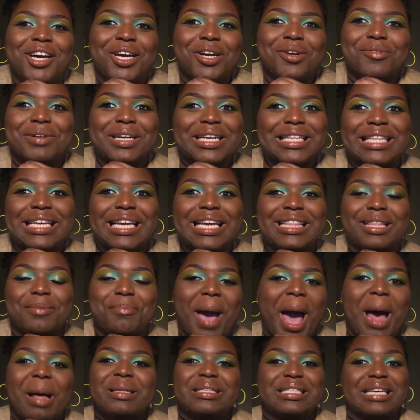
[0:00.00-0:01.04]
Really, the
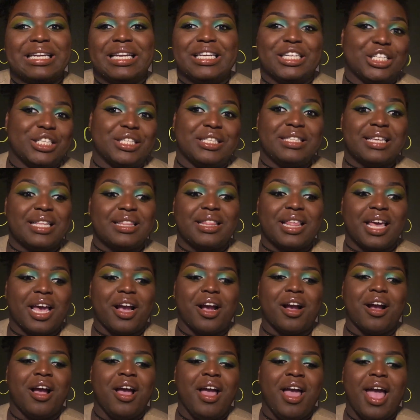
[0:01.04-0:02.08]
palette's gonna just sit
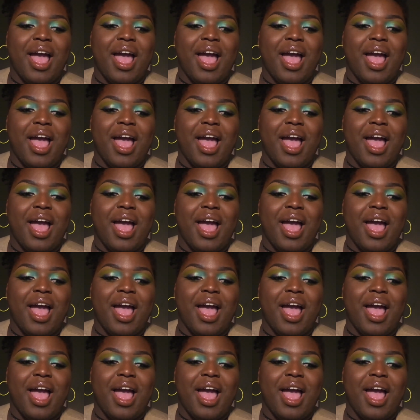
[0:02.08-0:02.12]
there.